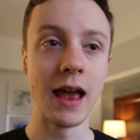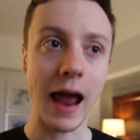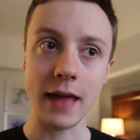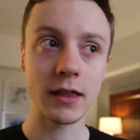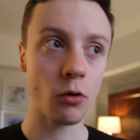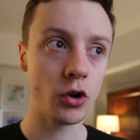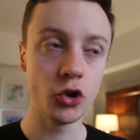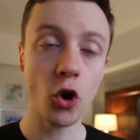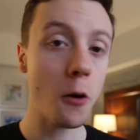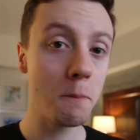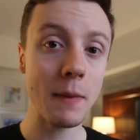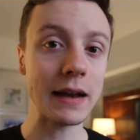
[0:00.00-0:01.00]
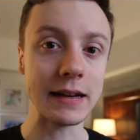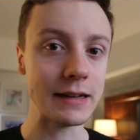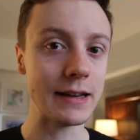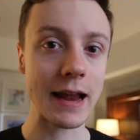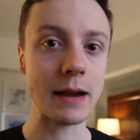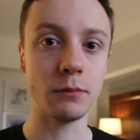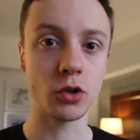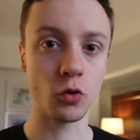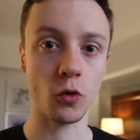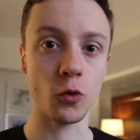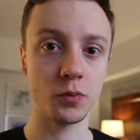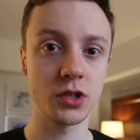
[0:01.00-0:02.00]
and there are not many named
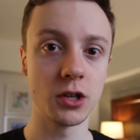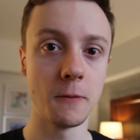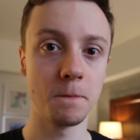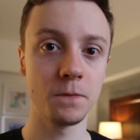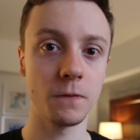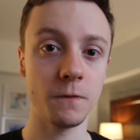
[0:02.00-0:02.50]
groups.